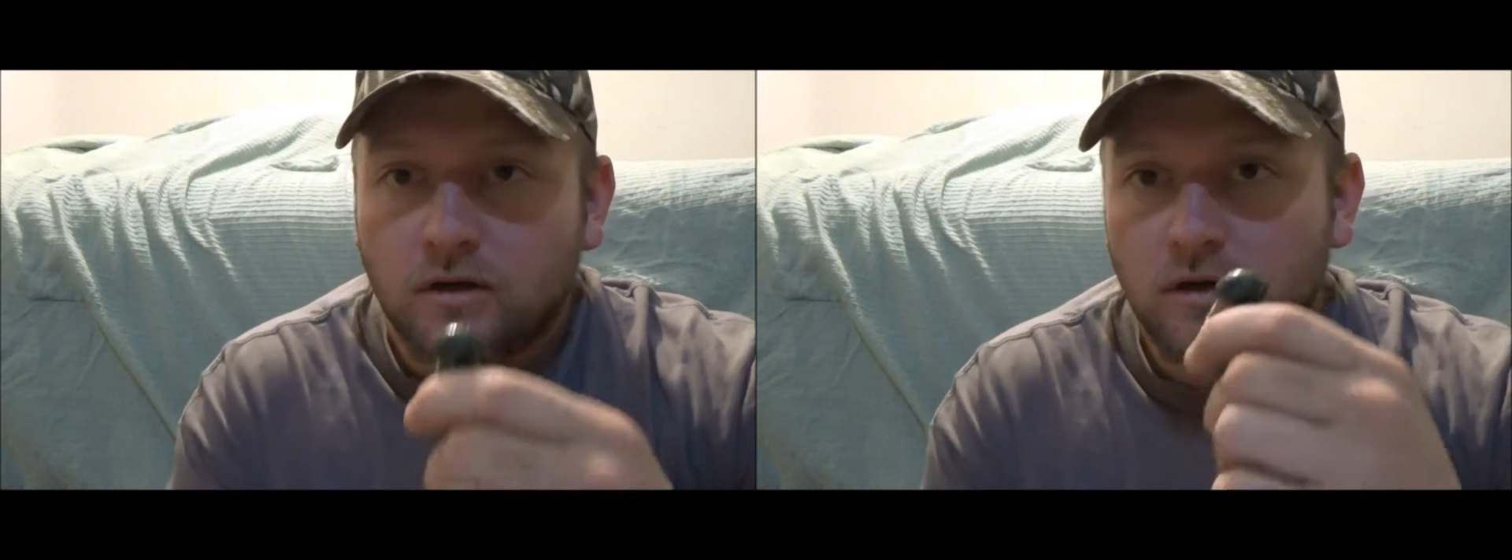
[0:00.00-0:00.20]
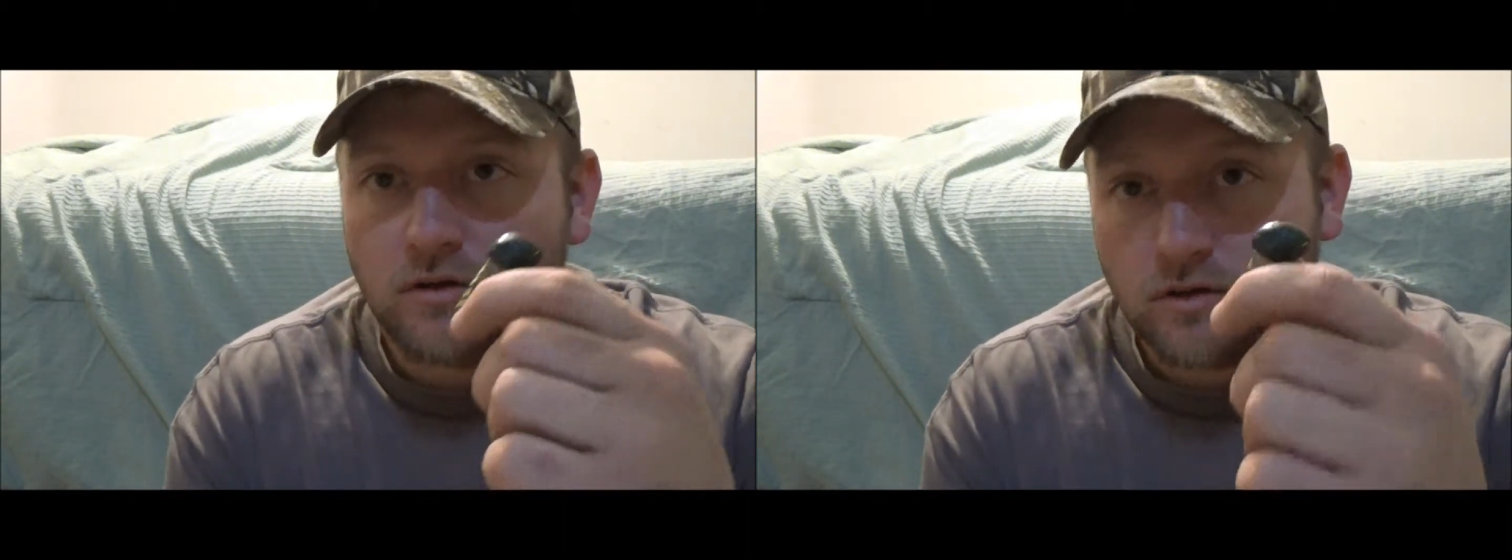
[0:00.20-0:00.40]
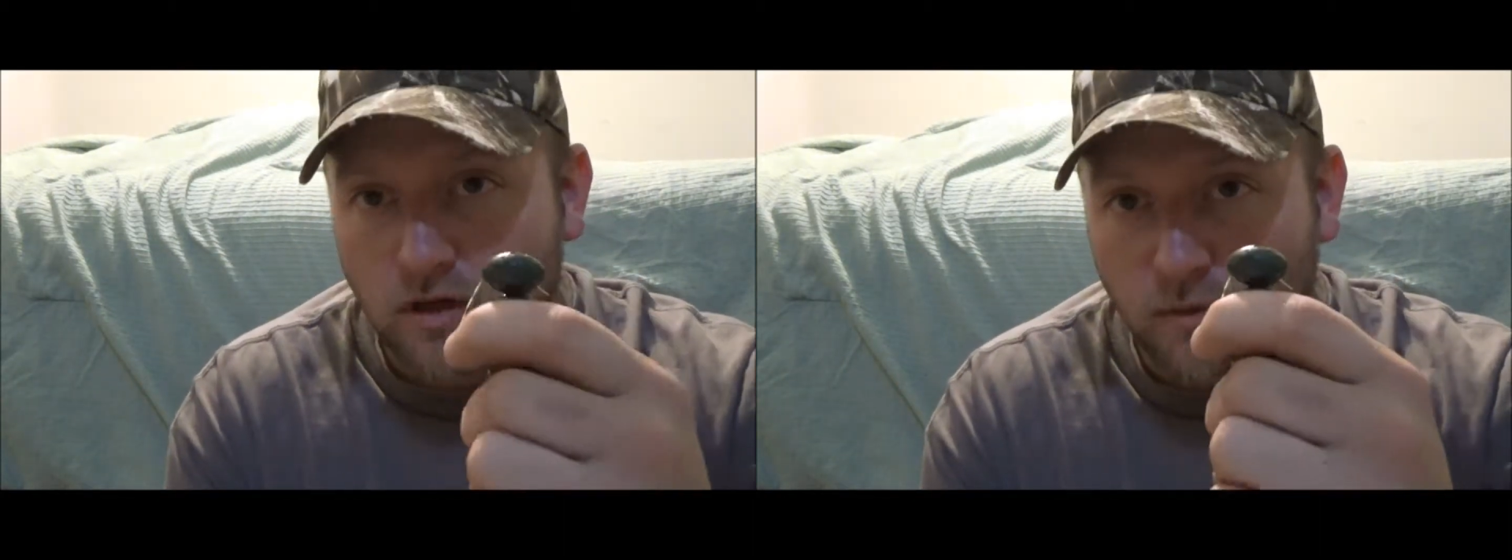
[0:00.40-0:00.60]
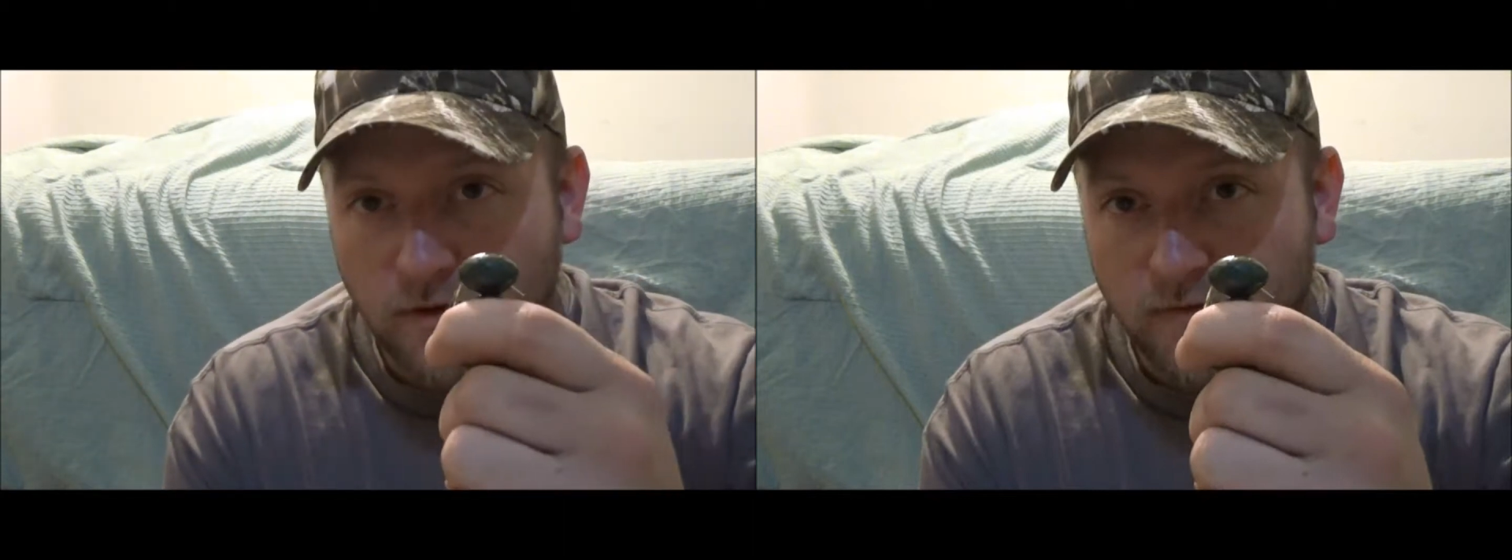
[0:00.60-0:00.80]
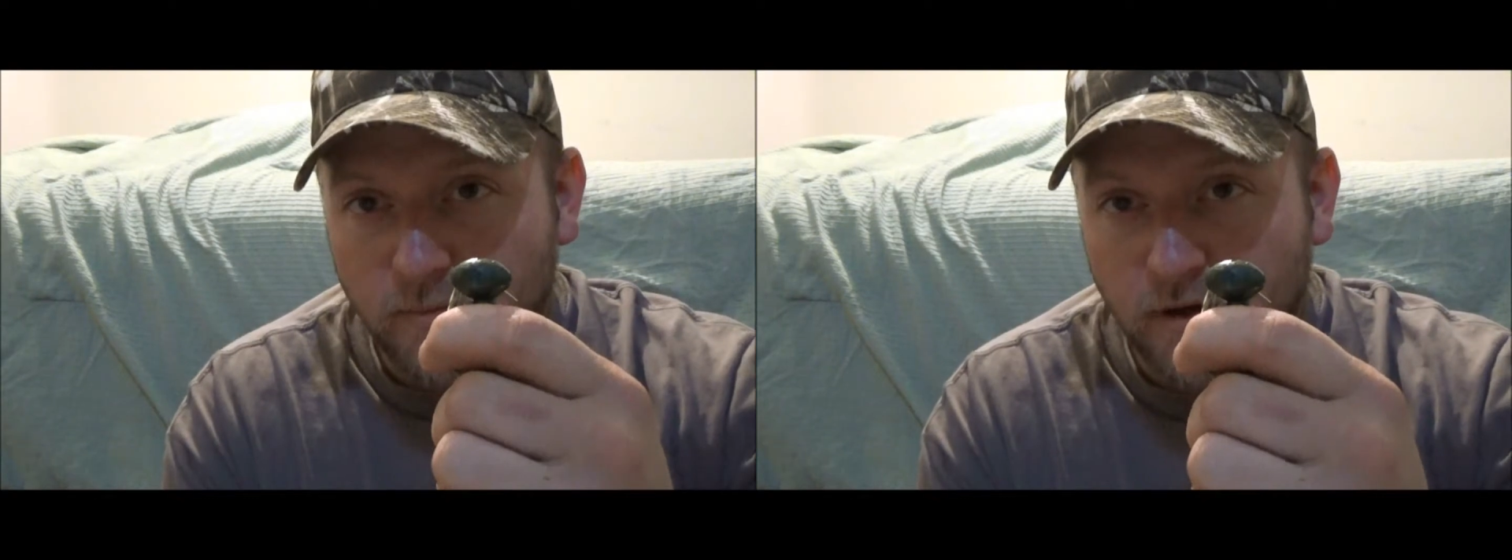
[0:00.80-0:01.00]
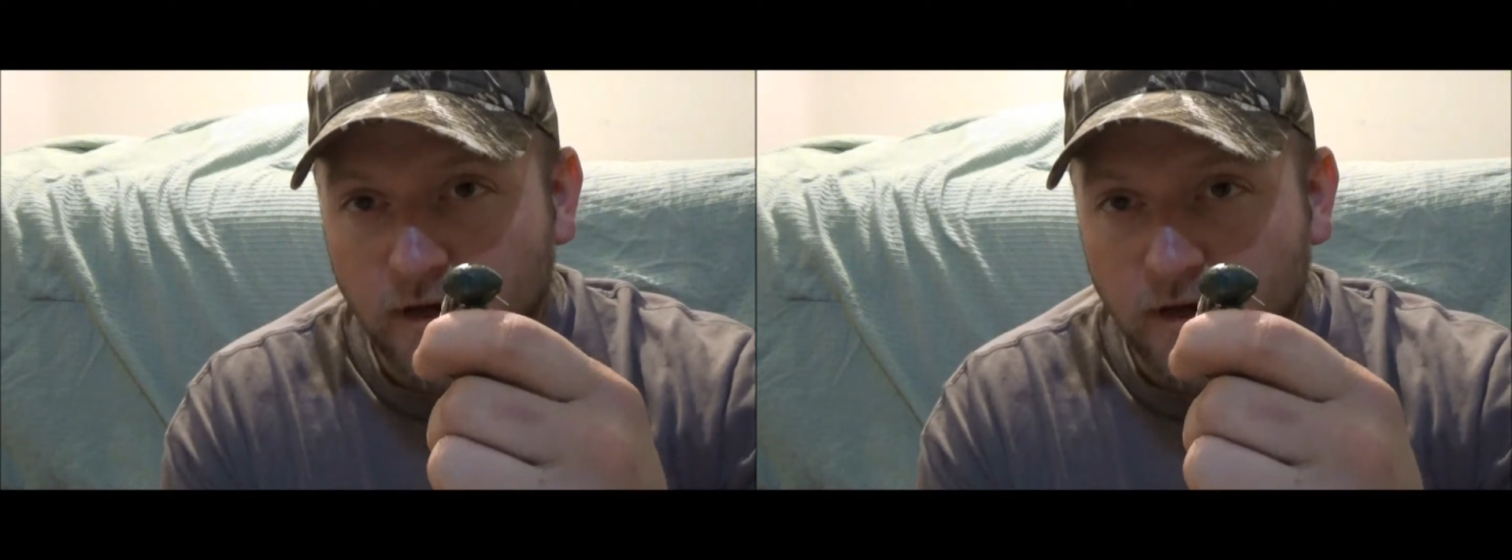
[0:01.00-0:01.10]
Start with a football